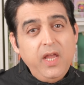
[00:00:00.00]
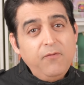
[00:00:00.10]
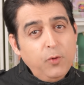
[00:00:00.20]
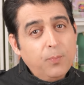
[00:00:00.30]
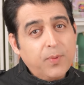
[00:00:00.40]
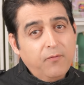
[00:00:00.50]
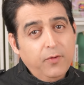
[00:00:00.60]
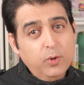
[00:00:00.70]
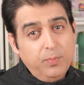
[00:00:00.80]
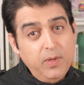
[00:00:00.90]
If you
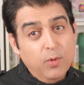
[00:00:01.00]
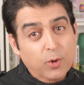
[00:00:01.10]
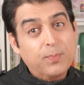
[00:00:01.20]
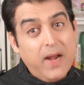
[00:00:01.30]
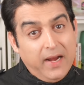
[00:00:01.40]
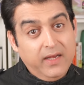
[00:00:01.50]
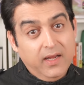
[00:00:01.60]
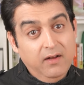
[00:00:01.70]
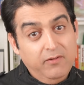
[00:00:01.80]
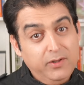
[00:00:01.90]
prefer to be more practical